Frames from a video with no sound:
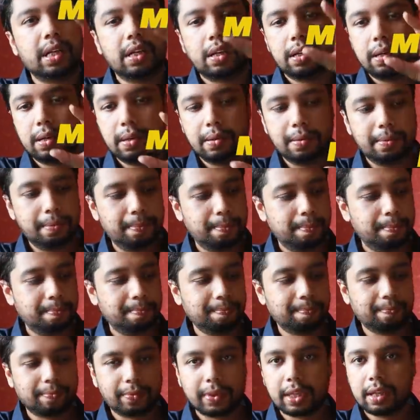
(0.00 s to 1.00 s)

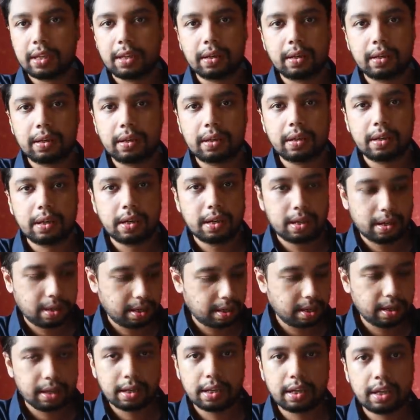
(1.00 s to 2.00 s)
I'm
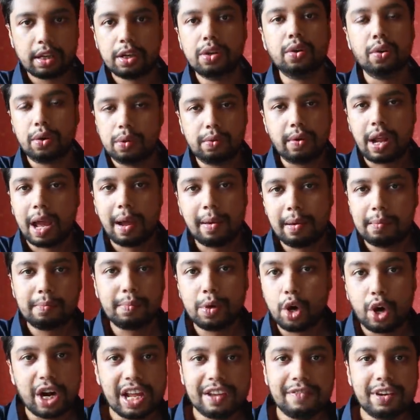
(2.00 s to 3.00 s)

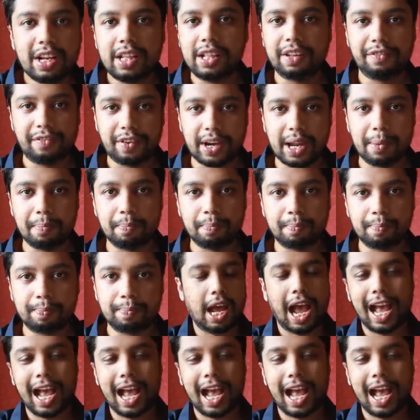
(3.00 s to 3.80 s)
not even in the frame.